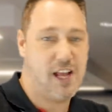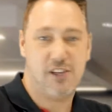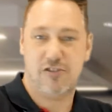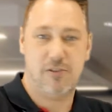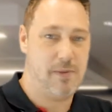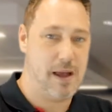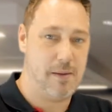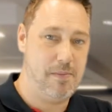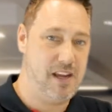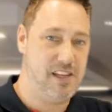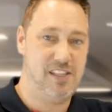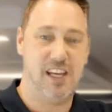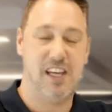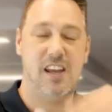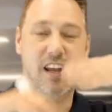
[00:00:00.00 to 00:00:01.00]
else from that
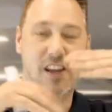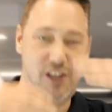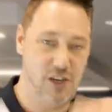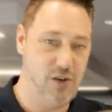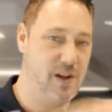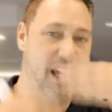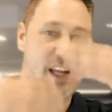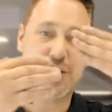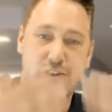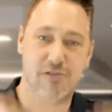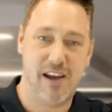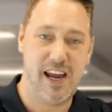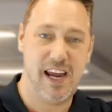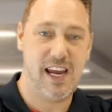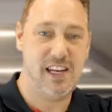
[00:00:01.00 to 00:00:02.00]
meeting, you get
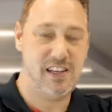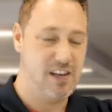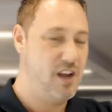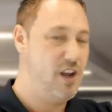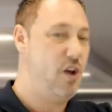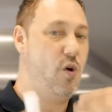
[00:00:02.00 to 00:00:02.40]
trained,